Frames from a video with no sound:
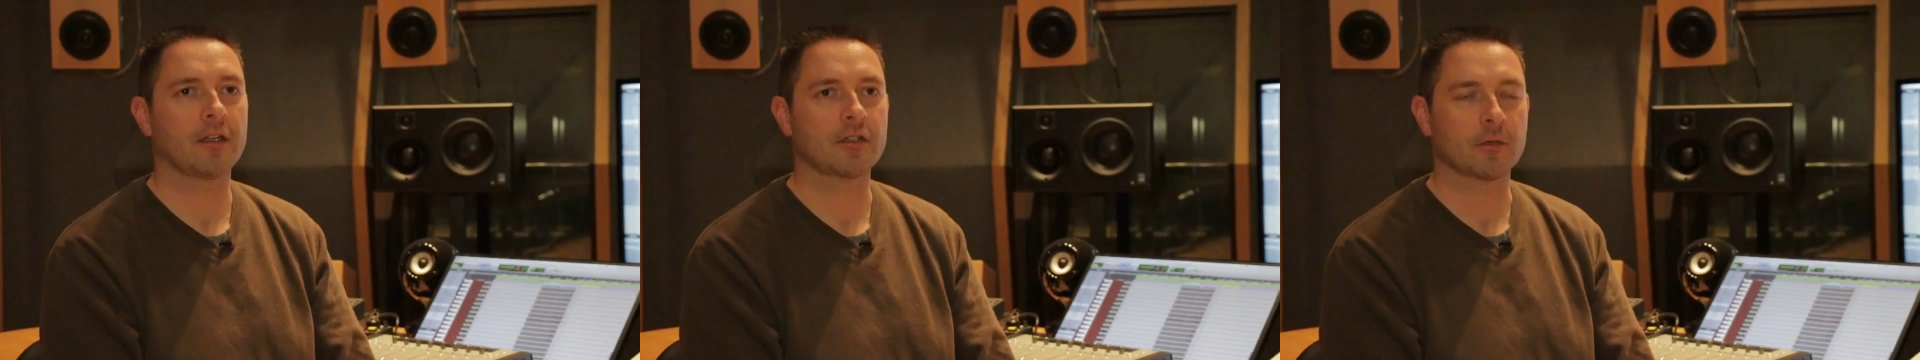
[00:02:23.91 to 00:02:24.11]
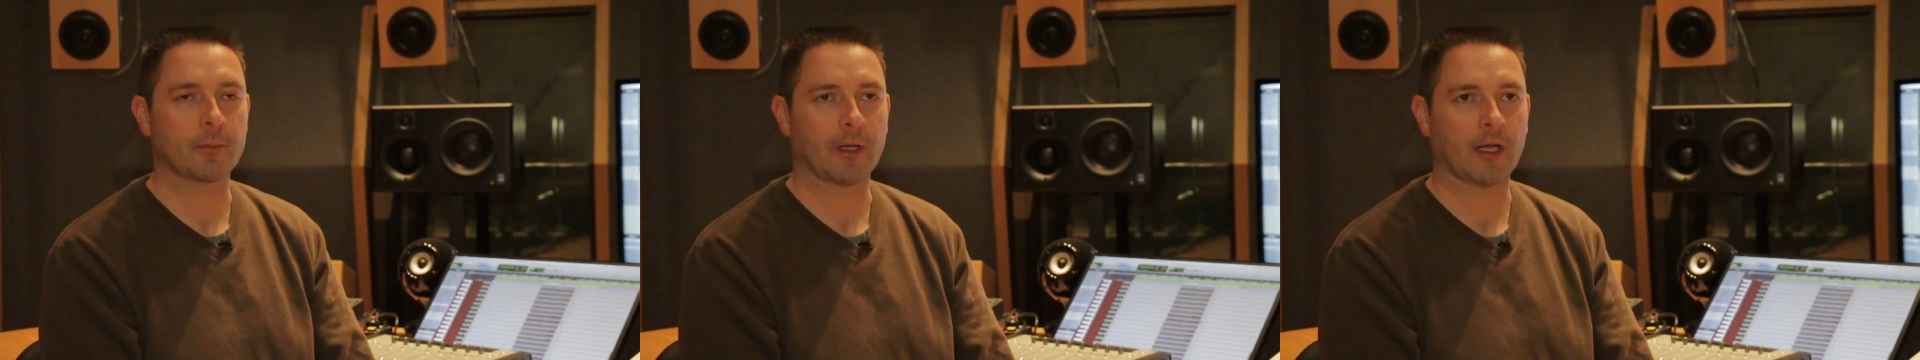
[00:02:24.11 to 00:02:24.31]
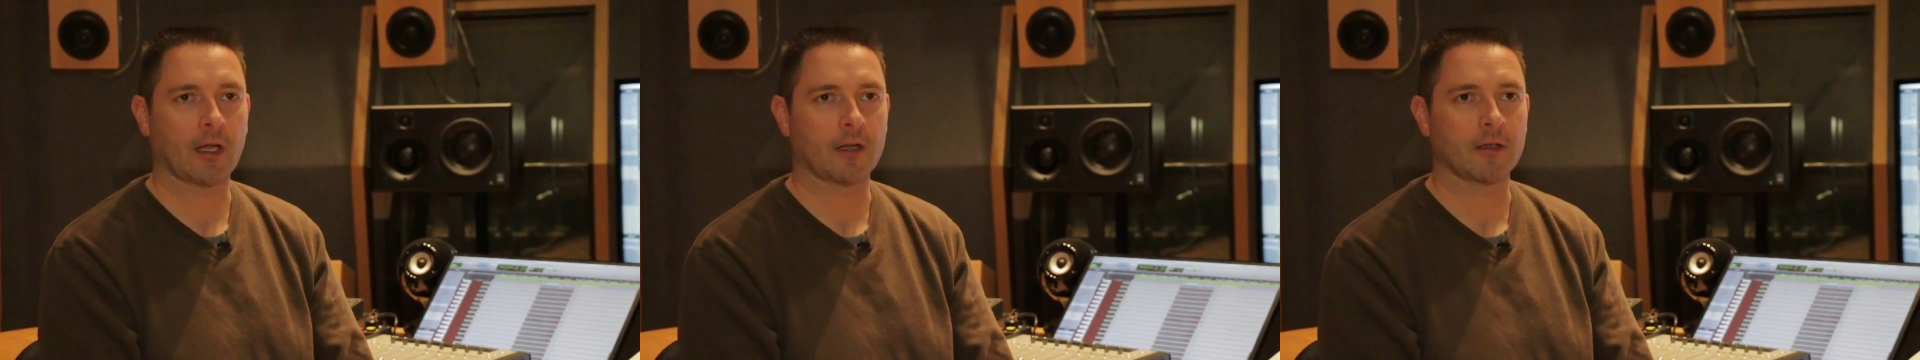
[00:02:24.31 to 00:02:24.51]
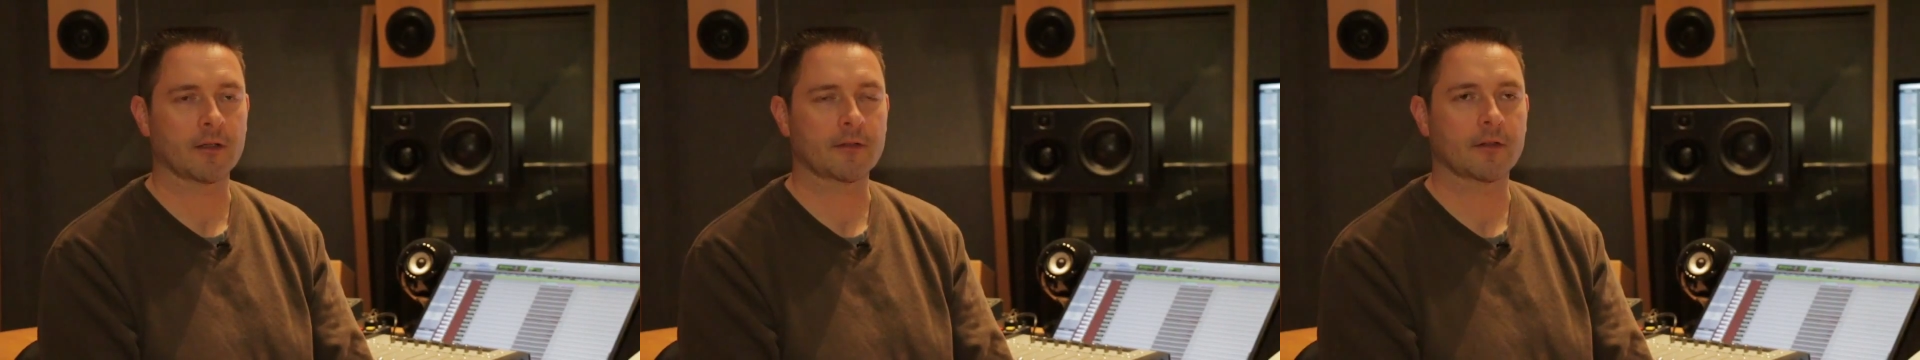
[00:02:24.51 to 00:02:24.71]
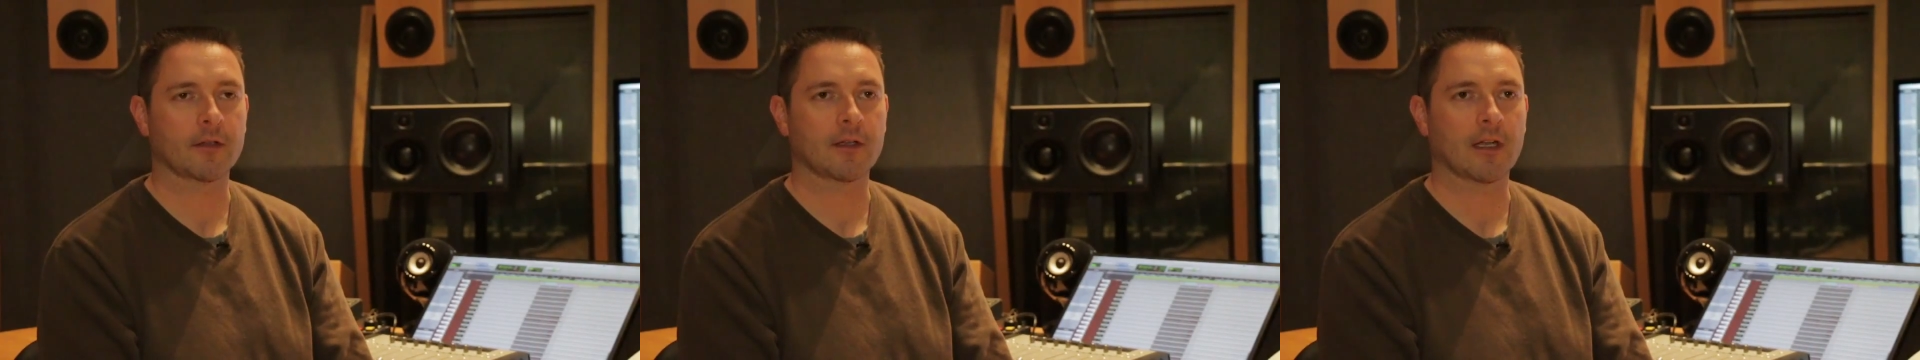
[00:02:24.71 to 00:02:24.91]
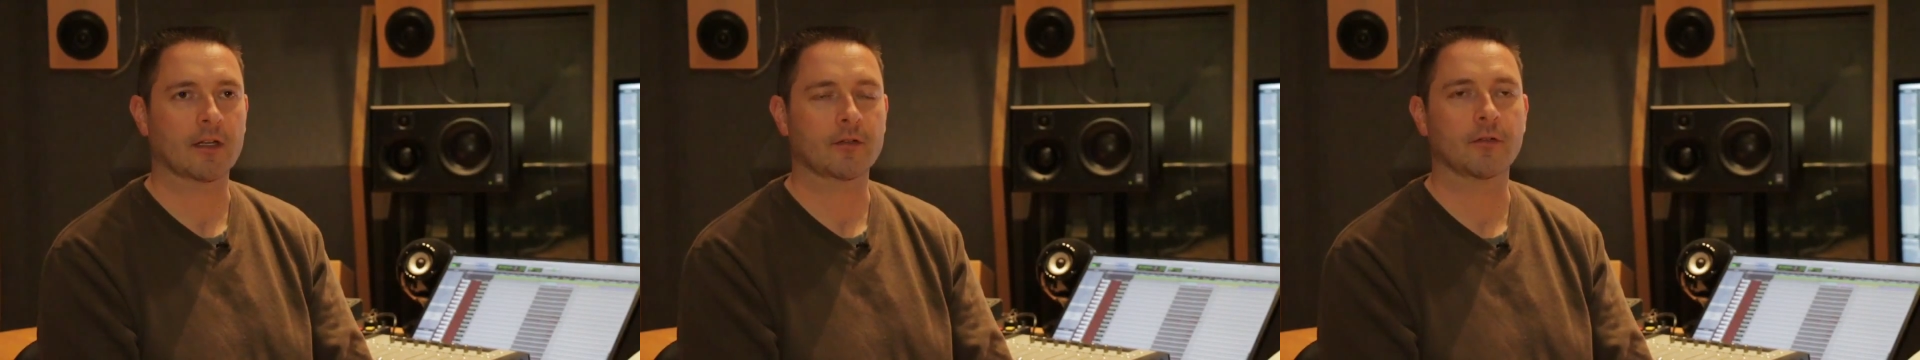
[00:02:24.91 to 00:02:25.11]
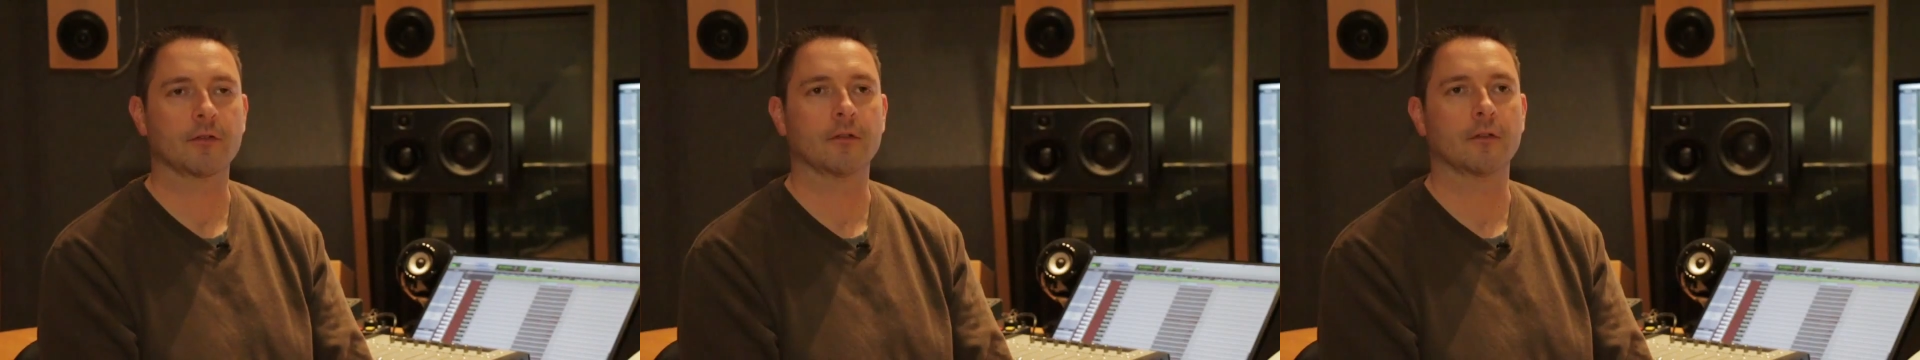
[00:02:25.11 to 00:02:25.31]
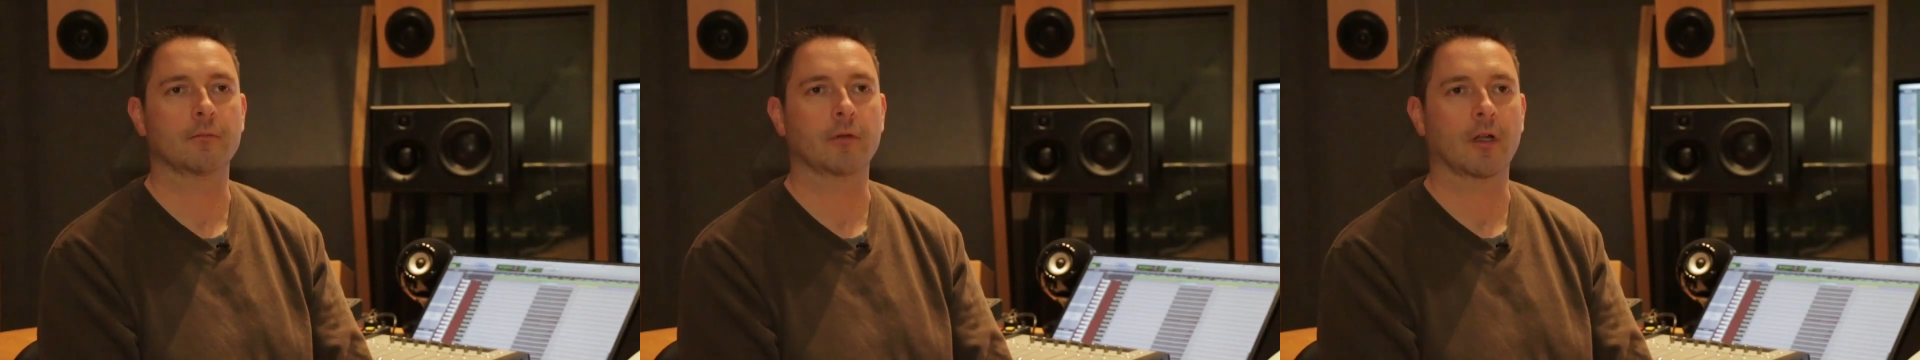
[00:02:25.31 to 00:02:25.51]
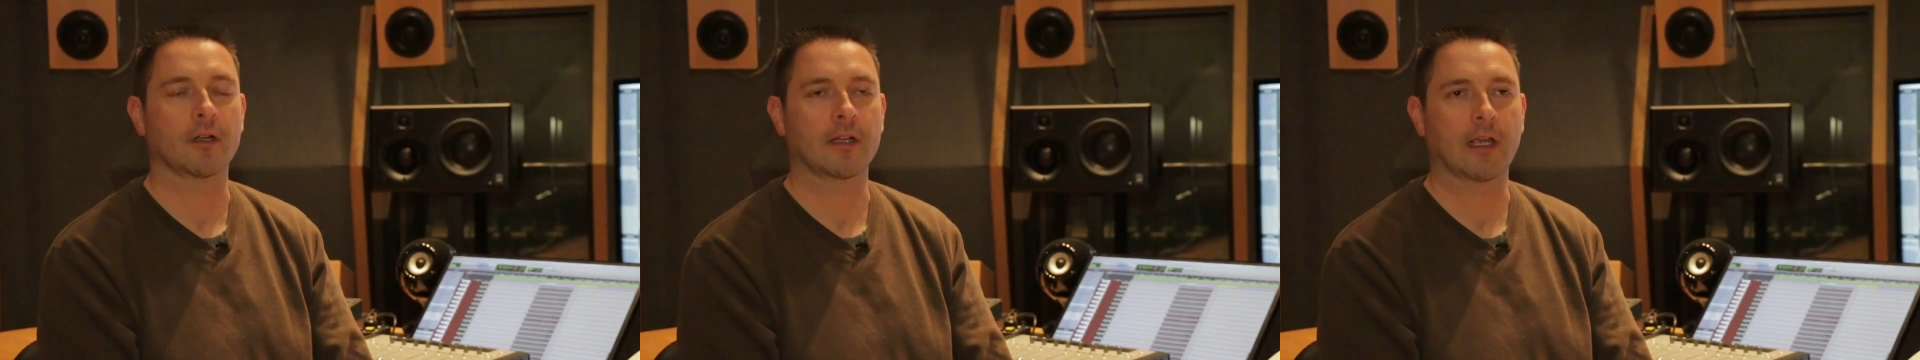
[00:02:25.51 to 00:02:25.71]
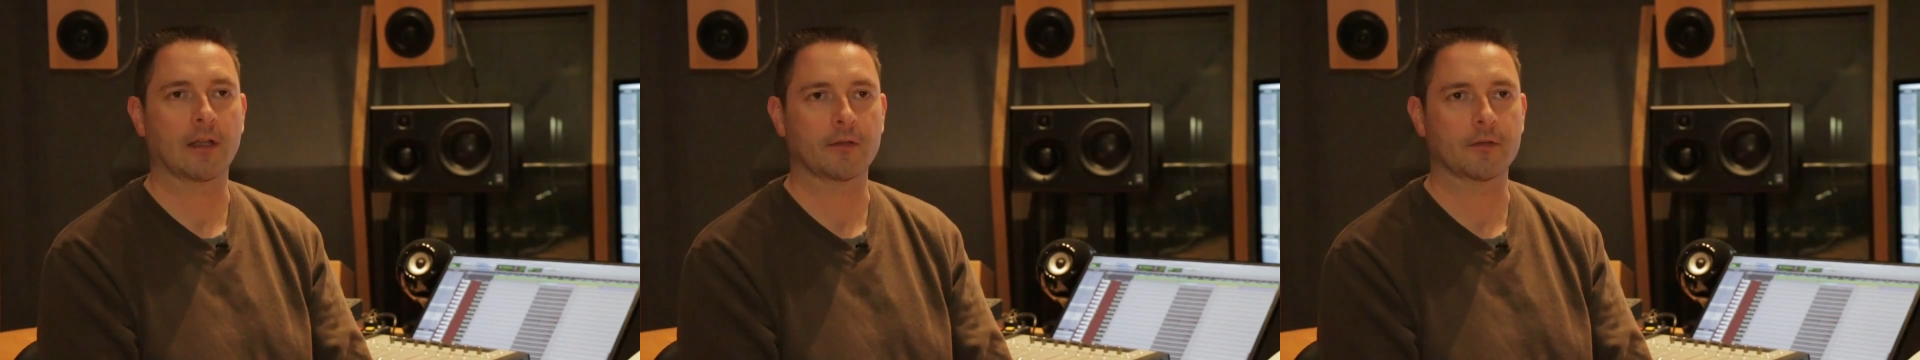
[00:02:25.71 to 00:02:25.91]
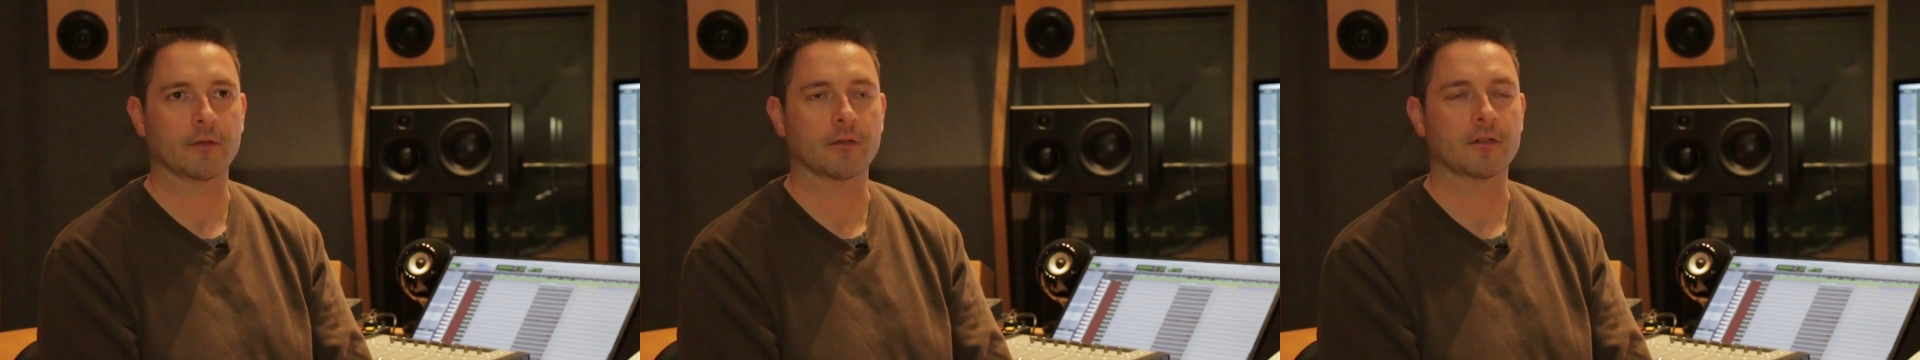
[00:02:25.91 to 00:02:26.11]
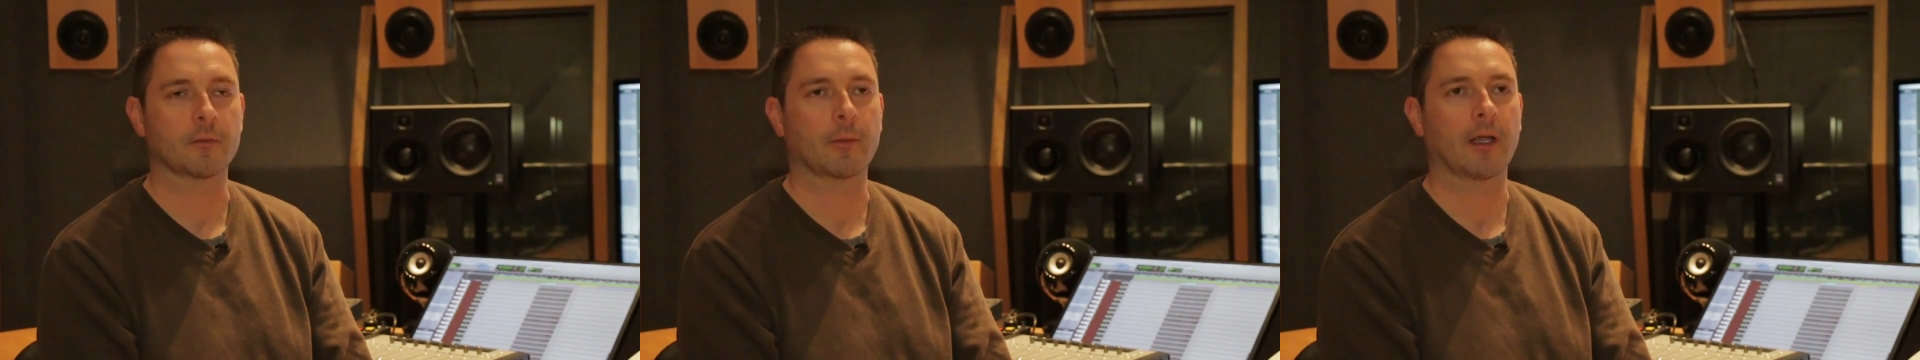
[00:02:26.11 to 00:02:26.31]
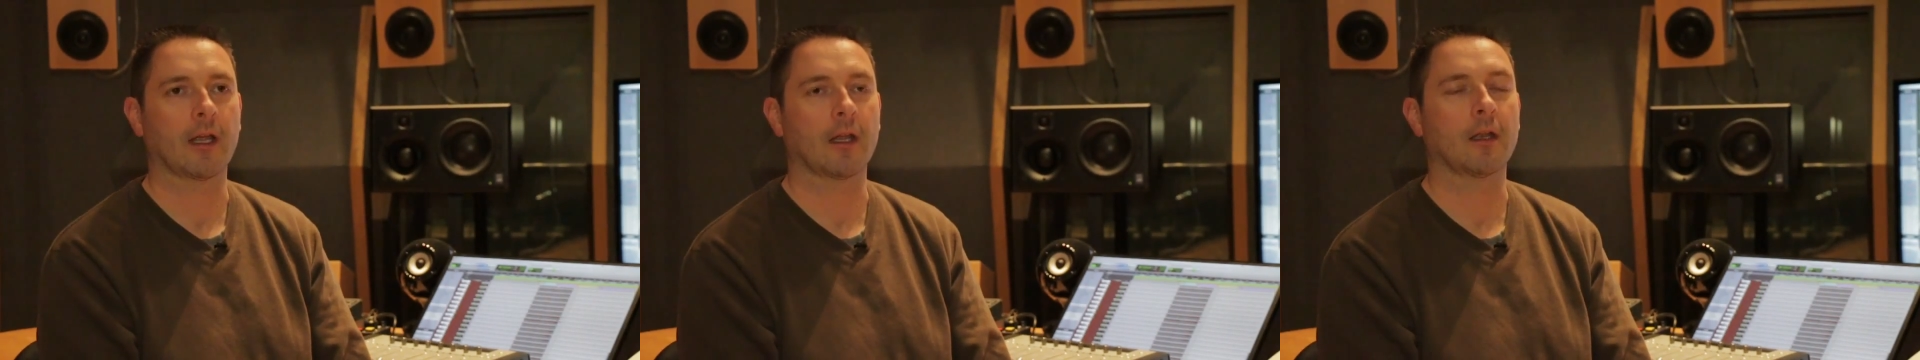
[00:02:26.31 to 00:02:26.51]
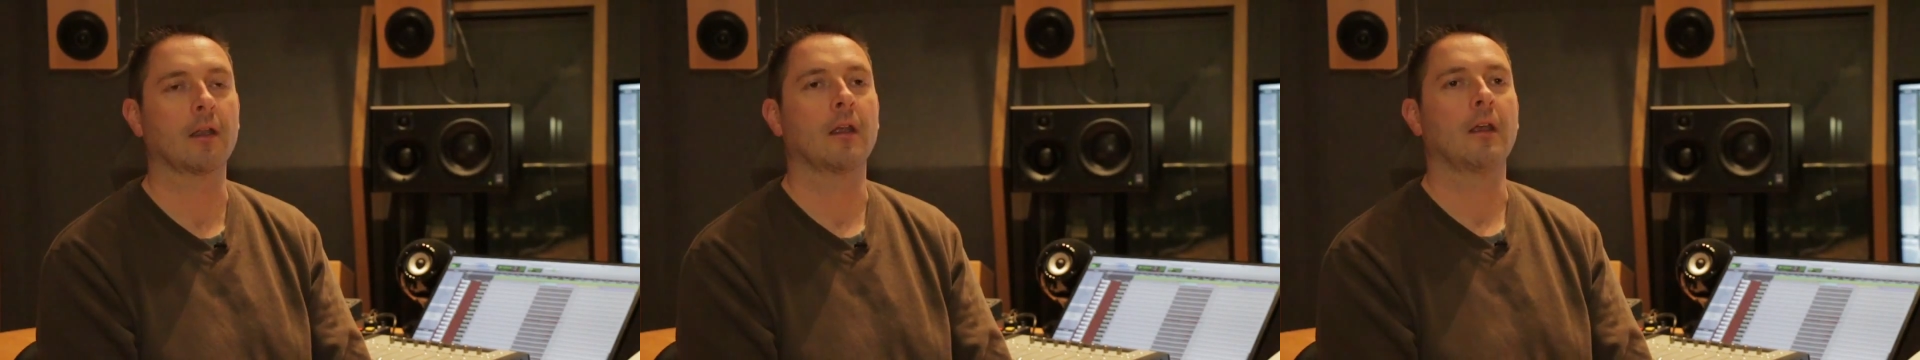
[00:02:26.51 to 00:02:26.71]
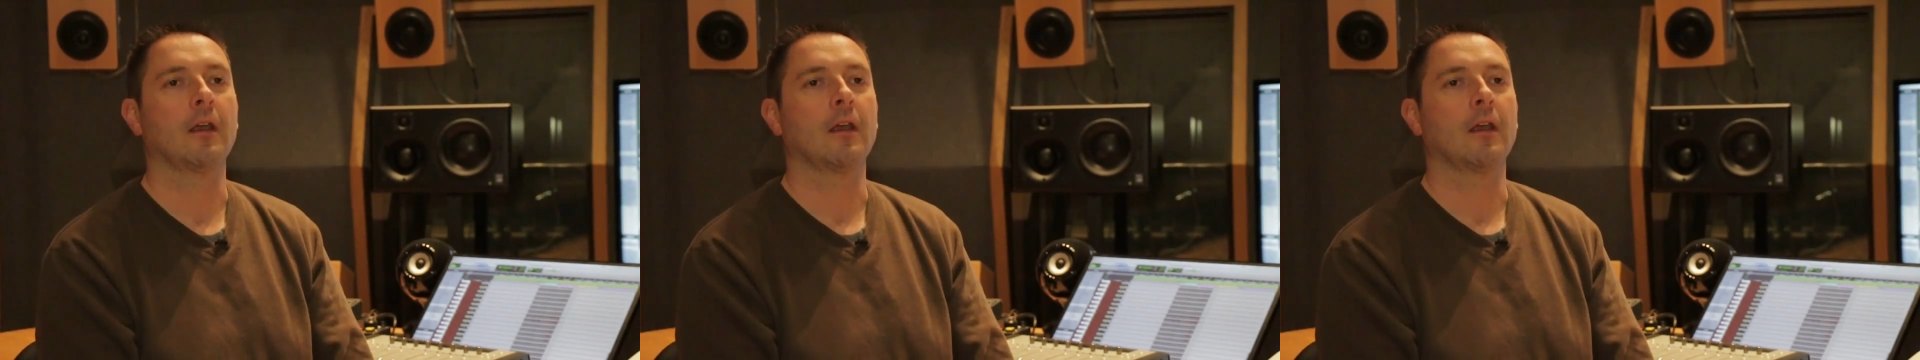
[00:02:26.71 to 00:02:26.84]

in Japan, that's the national broadcaster in Japan,